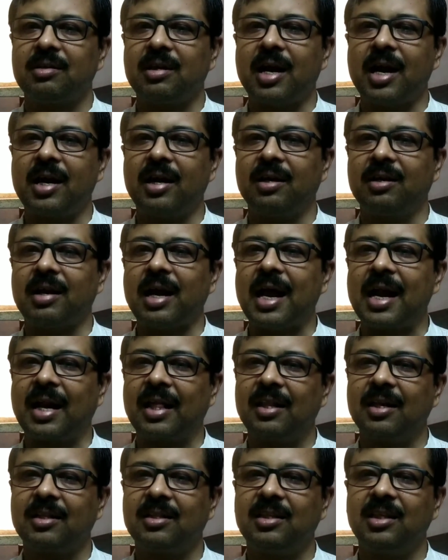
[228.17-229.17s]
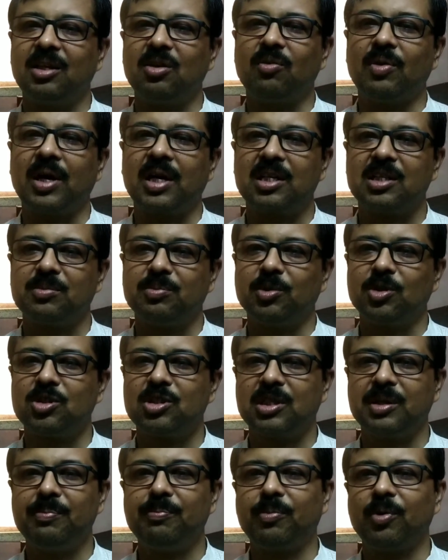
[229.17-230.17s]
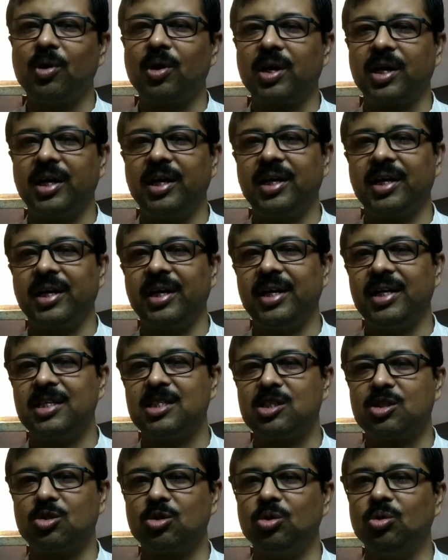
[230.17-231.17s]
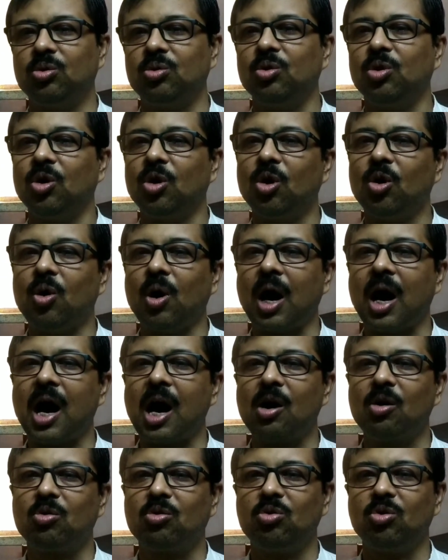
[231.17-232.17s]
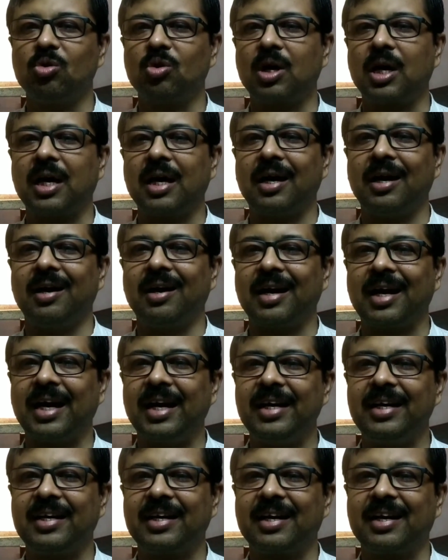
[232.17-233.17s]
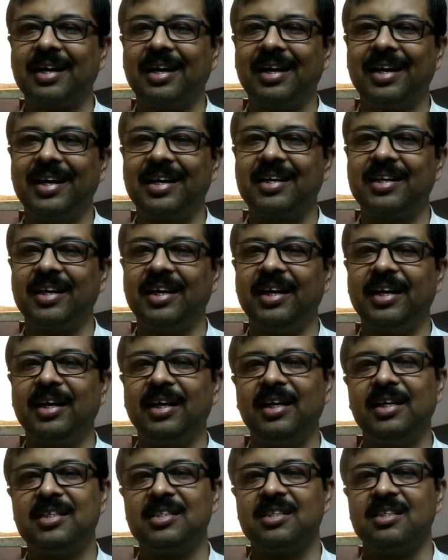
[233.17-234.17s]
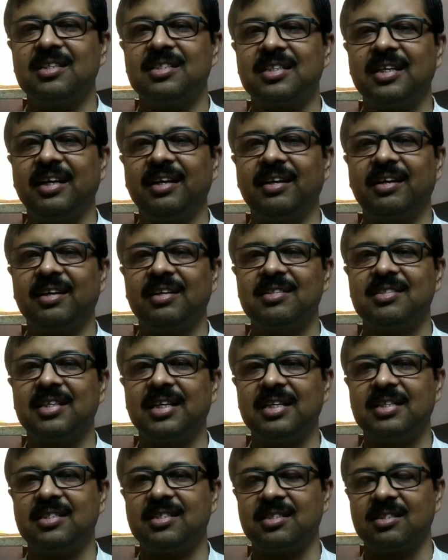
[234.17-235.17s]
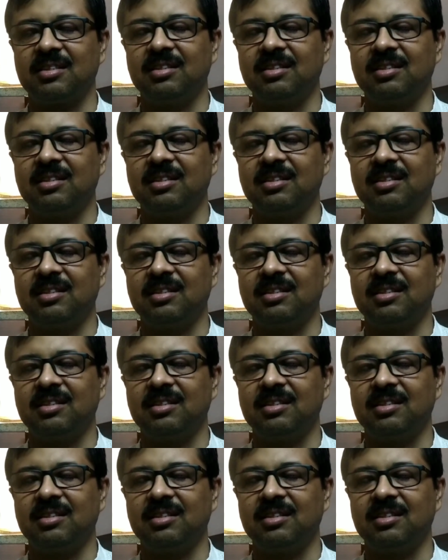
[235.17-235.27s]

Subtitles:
and another thing what is most important is to know how to write correct English sentences.